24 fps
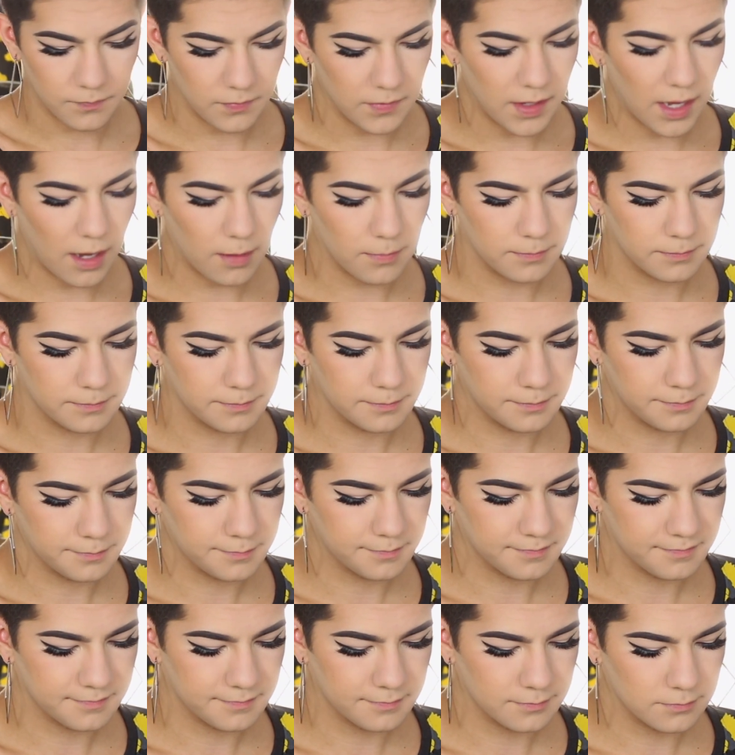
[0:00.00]
Yeah.
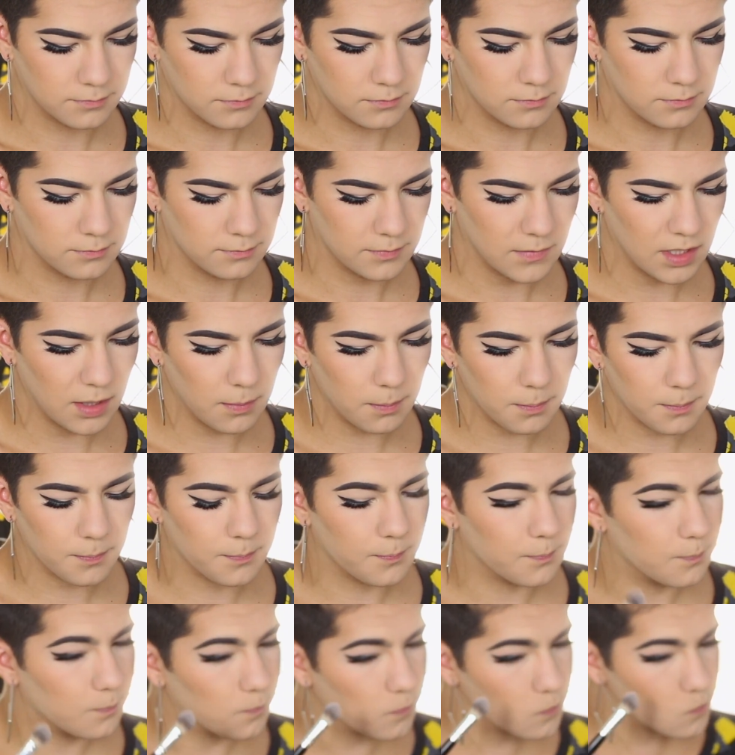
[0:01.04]
Yep.
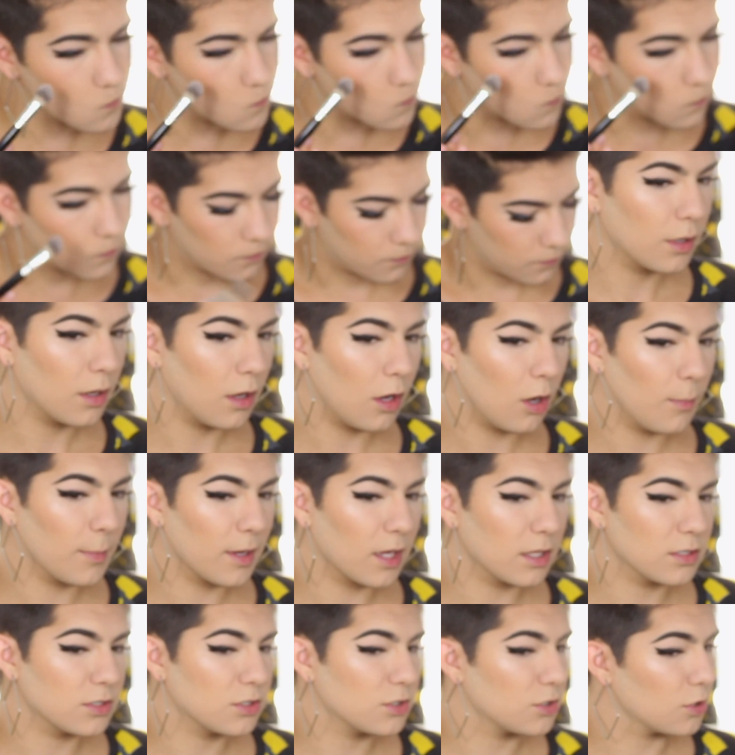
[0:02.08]
Oh my
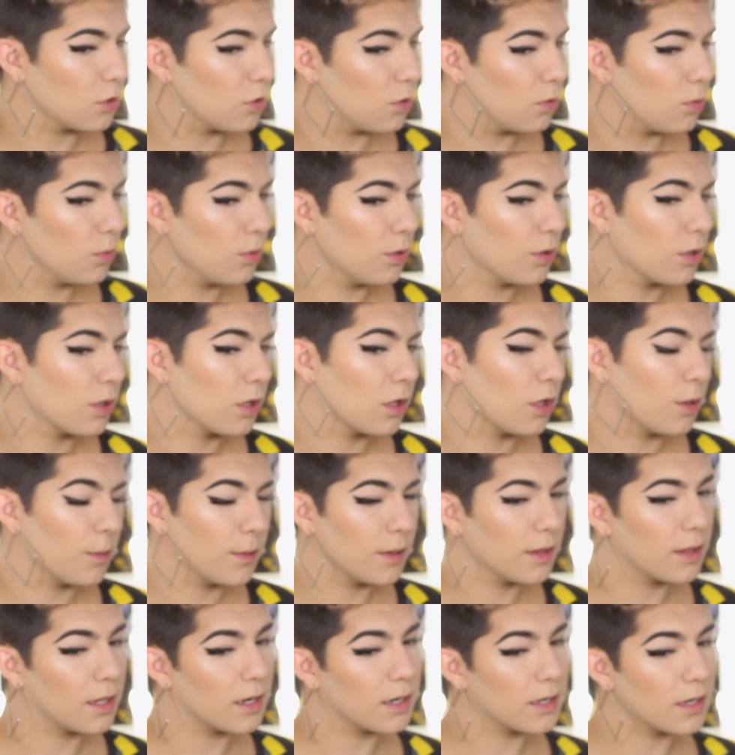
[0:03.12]
god, so
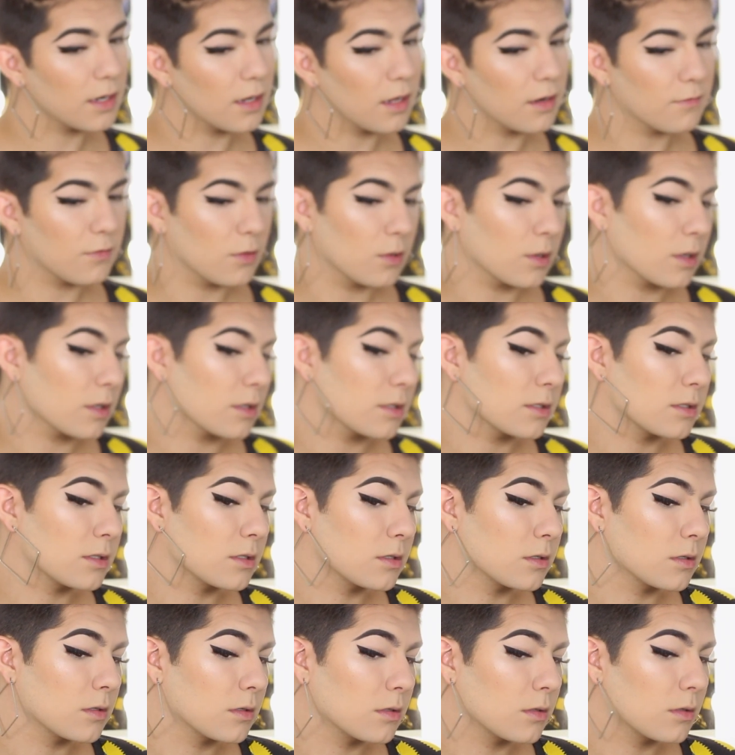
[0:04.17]
glowy that it
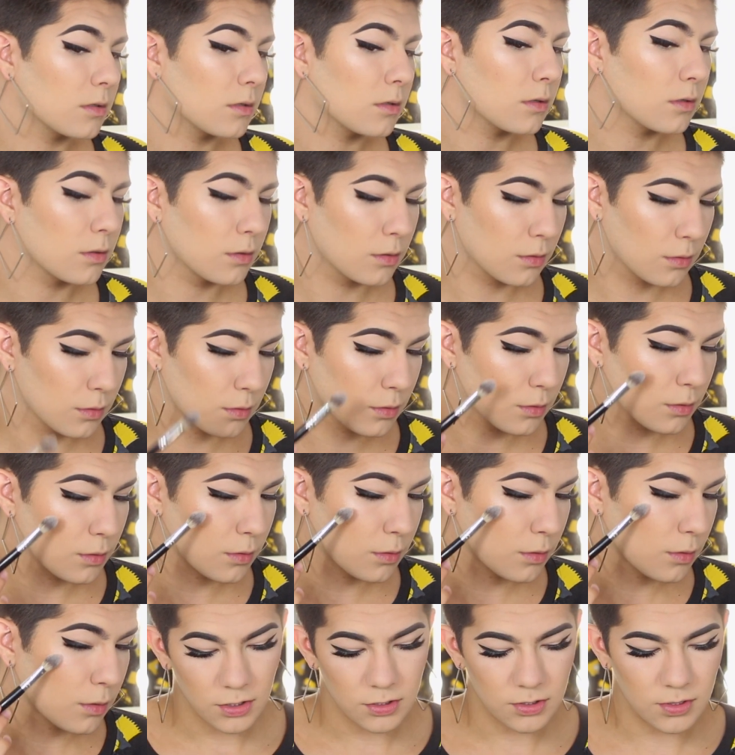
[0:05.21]
unfocused.
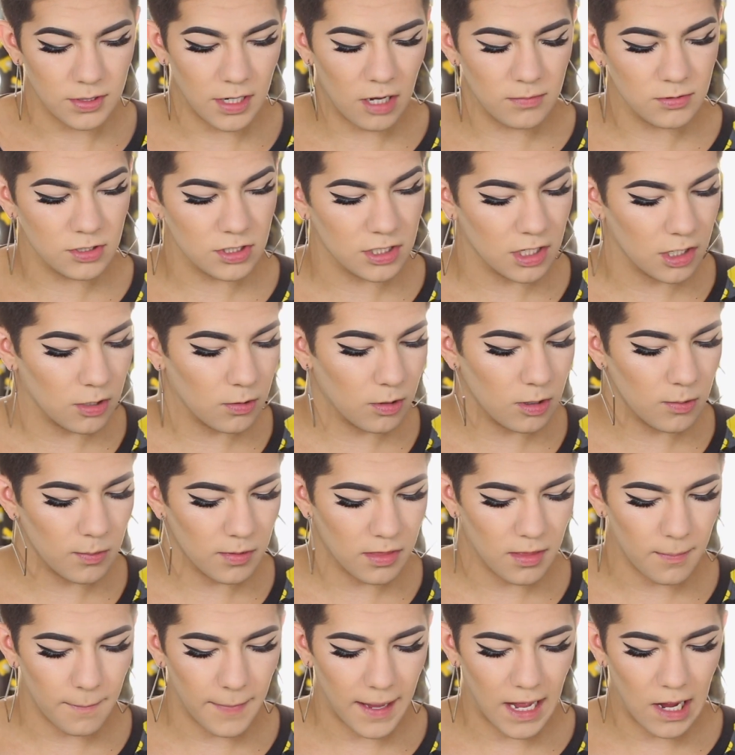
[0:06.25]
So now I'm just gonna go in
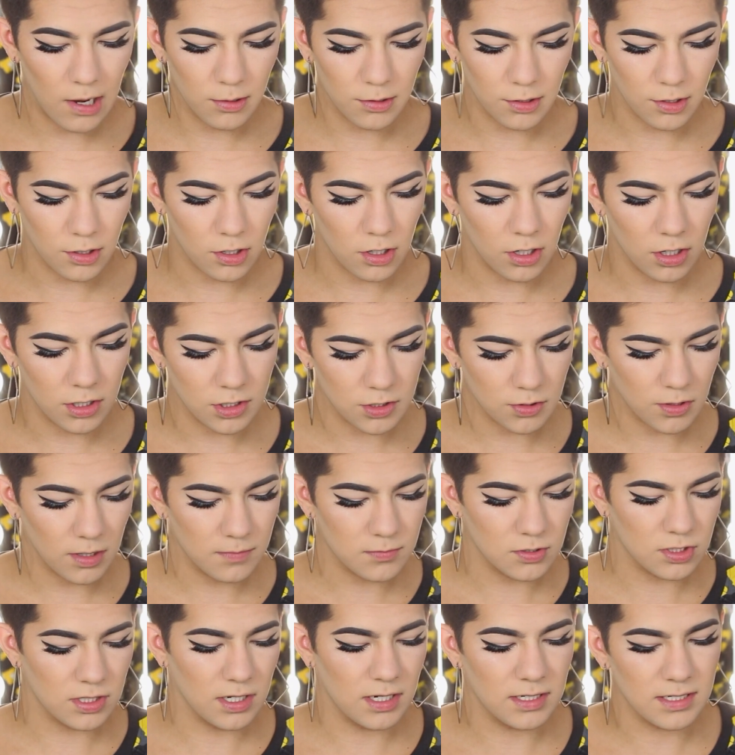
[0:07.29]
with powder contour.
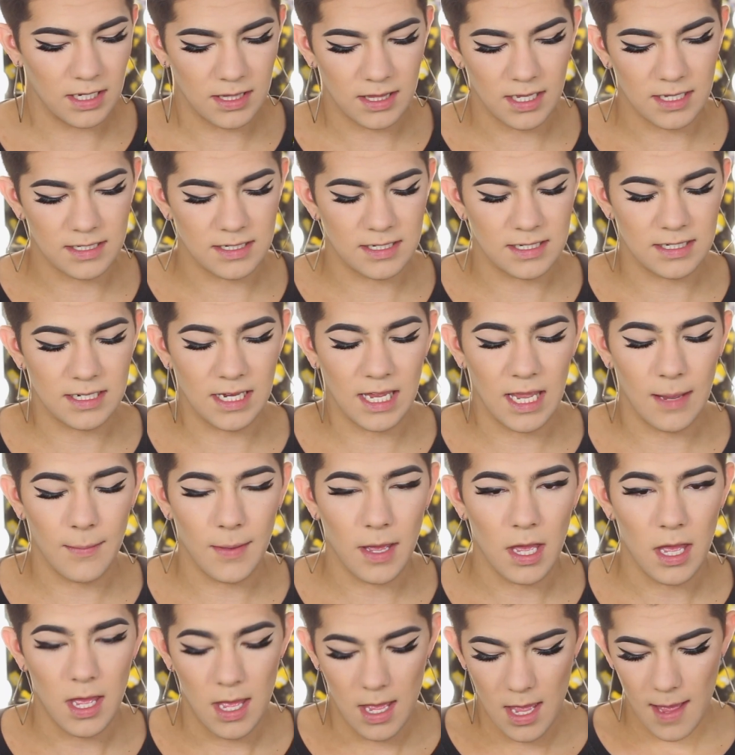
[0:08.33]
I'm just gonna take that
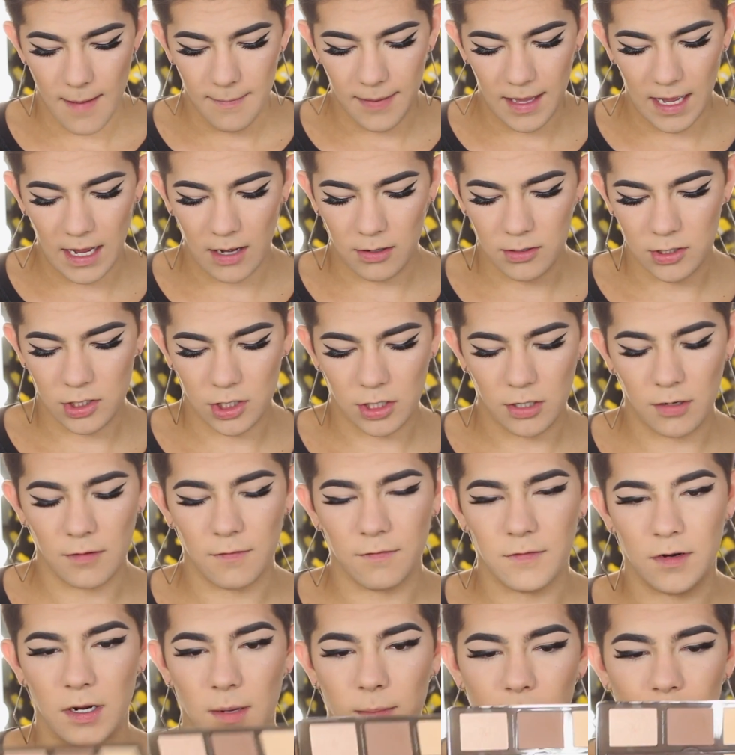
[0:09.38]
same powder
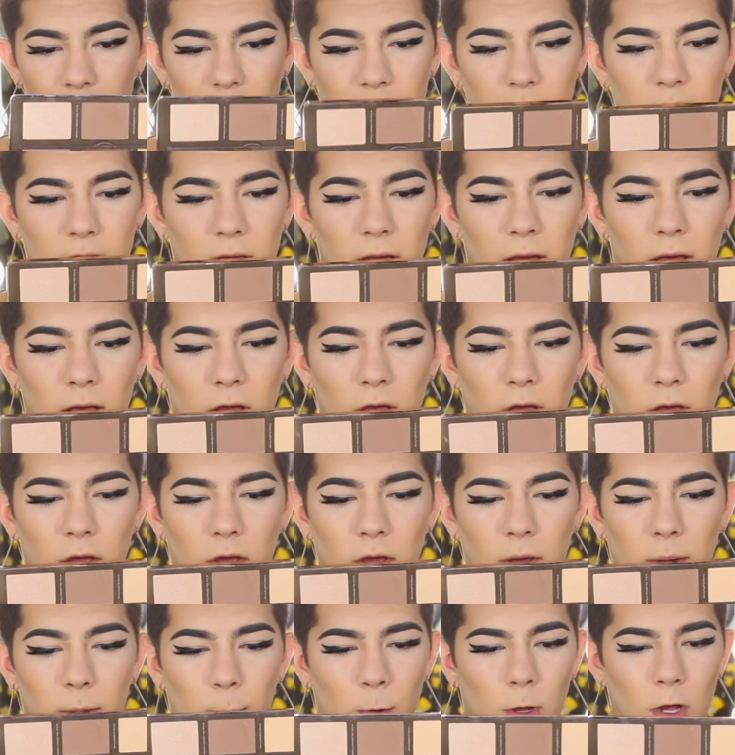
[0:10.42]
from the
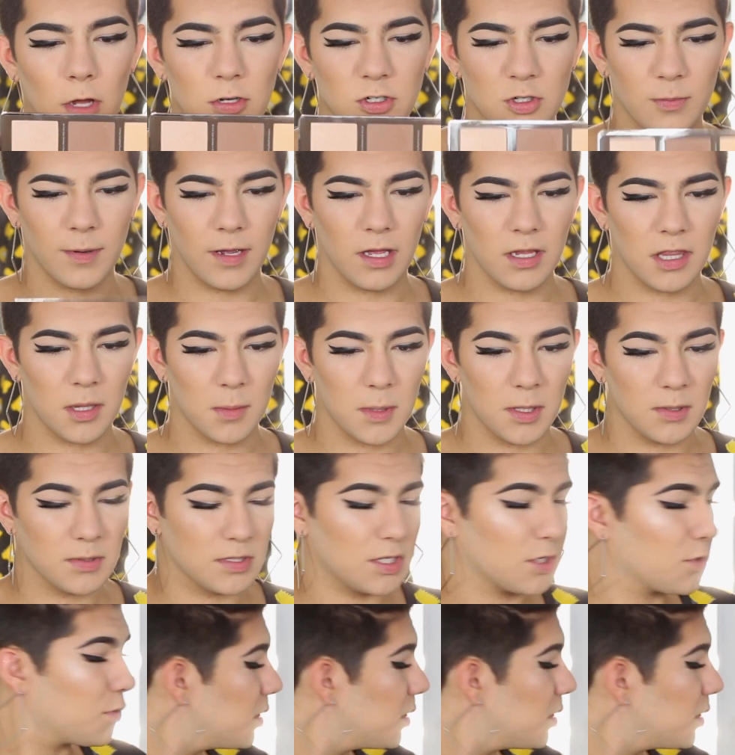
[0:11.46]
contour palette that we use the